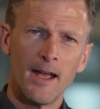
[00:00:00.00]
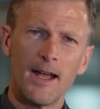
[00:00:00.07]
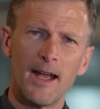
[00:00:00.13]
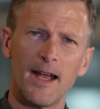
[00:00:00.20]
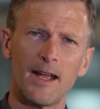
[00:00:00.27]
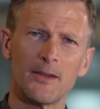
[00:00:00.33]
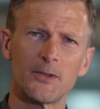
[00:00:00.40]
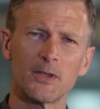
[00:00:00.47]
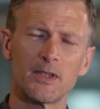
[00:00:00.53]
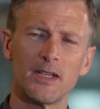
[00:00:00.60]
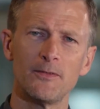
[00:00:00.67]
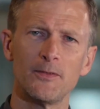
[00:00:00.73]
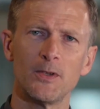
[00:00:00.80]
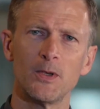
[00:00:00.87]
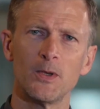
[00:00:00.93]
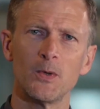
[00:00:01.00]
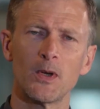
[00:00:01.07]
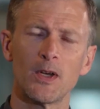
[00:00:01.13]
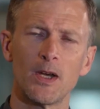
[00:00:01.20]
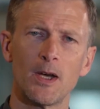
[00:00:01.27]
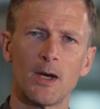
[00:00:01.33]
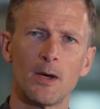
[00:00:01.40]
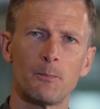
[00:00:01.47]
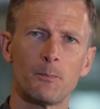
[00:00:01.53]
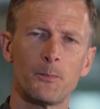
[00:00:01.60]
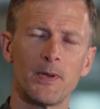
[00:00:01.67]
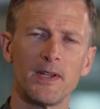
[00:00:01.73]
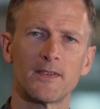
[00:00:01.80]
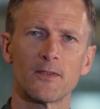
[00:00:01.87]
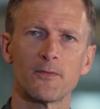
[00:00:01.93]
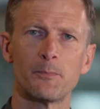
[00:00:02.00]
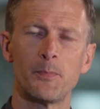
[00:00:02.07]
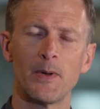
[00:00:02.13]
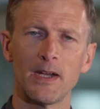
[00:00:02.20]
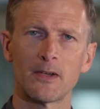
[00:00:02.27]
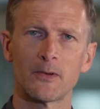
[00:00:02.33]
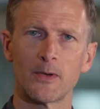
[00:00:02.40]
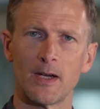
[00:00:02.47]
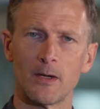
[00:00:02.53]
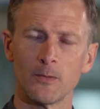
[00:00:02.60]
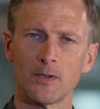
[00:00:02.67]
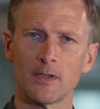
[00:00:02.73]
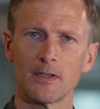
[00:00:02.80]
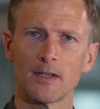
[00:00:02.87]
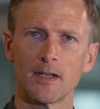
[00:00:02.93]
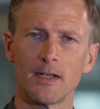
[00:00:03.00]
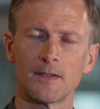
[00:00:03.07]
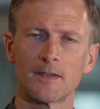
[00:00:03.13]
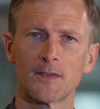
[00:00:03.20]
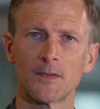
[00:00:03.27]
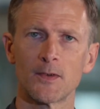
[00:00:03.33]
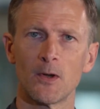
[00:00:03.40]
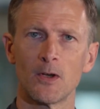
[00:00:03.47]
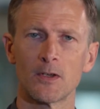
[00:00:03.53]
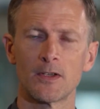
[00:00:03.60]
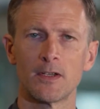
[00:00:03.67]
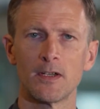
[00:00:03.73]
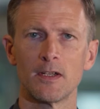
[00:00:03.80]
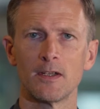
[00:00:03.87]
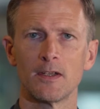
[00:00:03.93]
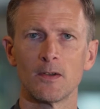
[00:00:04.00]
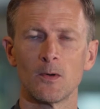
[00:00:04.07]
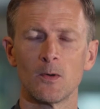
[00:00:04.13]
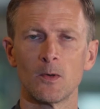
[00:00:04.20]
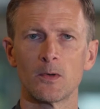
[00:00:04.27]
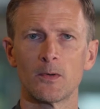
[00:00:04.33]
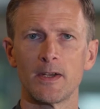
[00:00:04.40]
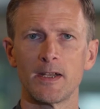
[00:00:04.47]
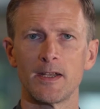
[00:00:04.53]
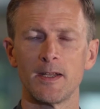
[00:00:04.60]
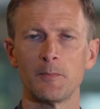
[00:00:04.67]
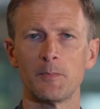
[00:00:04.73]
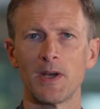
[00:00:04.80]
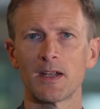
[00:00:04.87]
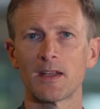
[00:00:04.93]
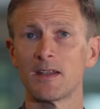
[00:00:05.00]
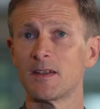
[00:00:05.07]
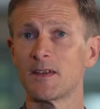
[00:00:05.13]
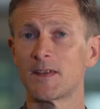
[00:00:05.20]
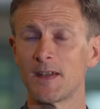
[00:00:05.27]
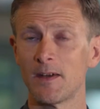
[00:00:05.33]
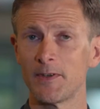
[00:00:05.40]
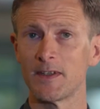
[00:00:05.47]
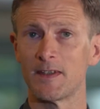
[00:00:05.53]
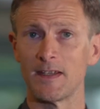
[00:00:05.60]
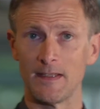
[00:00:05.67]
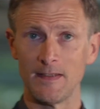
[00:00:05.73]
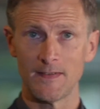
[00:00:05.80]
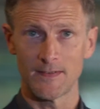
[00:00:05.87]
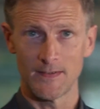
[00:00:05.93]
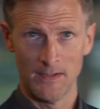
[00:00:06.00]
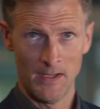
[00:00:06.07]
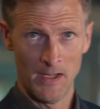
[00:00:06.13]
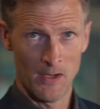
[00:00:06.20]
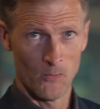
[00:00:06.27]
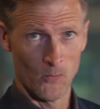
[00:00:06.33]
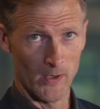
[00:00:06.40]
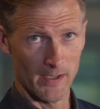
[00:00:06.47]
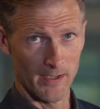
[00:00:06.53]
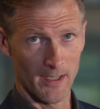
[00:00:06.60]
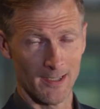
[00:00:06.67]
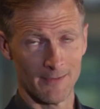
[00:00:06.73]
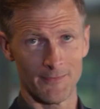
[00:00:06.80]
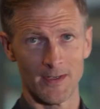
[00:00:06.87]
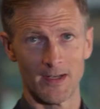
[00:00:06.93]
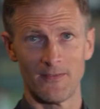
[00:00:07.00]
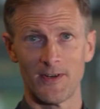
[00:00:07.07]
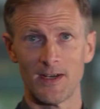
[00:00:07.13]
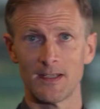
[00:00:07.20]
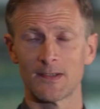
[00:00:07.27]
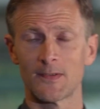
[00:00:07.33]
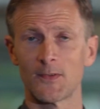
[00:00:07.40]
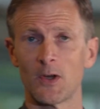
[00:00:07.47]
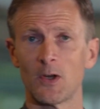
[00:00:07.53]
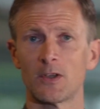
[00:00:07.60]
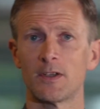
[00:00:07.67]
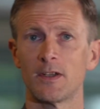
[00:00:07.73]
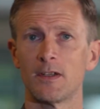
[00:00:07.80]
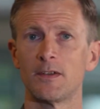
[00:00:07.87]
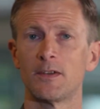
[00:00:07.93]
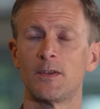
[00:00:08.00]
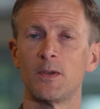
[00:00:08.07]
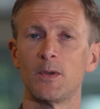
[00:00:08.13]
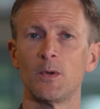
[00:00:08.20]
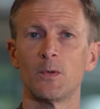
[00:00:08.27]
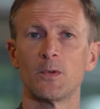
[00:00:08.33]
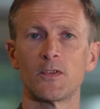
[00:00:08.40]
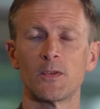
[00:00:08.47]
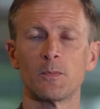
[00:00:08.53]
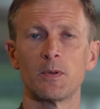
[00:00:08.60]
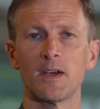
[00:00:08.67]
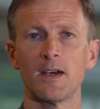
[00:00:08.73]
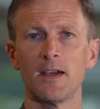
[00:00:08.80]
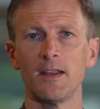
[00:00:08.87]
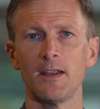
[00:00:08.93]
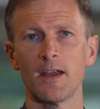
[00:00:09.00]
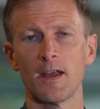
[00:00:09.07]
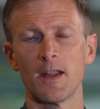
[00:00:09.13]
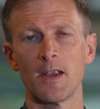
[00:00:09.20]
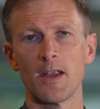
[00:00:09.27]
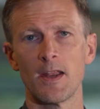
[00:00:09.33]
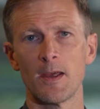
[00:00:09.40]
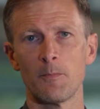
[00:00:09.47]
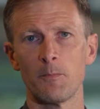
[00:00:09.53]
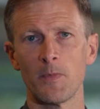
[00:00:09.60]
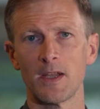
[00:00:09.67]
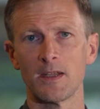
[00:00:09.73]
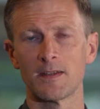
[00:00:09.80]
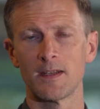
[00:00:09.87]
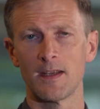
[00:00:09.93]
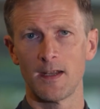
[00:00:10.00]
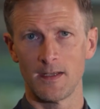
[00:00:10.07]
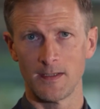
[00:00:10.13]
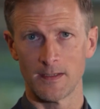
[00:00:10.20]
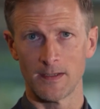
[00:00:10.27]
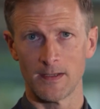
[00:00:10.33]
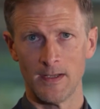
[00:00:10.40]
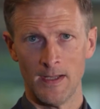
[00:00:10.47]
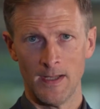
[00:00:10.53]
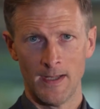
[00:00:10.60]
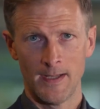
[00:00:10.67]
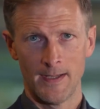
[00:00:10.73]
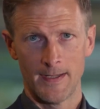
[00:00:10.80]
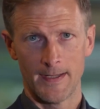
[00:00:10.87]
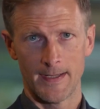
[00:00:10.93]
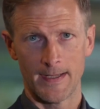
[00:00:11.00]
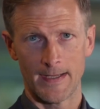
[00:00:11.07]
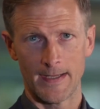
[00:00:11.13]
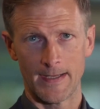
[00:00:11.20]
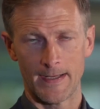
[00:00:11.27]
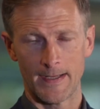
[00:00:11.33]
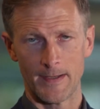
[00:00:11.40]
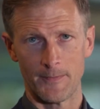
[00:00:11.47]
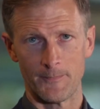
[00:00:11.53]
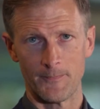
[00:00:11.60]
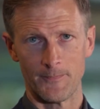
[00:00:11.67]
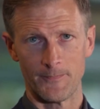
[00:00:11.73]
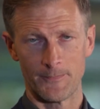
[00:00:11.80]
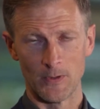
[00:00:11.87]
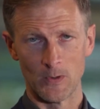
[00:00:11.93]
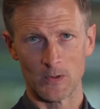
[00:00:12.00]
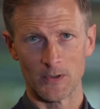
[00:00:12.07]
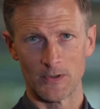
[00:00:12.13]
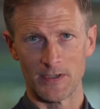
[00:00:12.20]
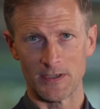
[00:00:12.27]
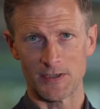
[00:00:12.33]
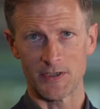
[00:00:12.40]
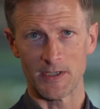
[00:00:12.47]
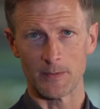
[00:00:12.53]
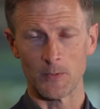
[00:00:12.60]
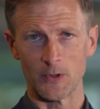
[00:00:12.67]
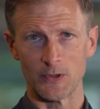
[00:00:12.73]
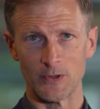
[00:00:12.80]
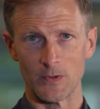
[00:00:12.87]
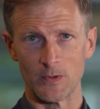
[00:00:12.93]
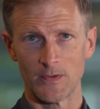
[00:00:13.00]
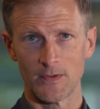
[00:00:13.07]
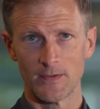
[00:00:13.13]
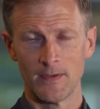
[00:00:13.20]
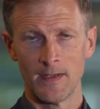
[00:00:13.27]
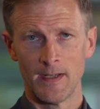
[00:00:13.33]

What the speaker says: To give you a piece of background, it started already back in the 70s when Alfalaval started to supply and maintain fuel conditioning modules.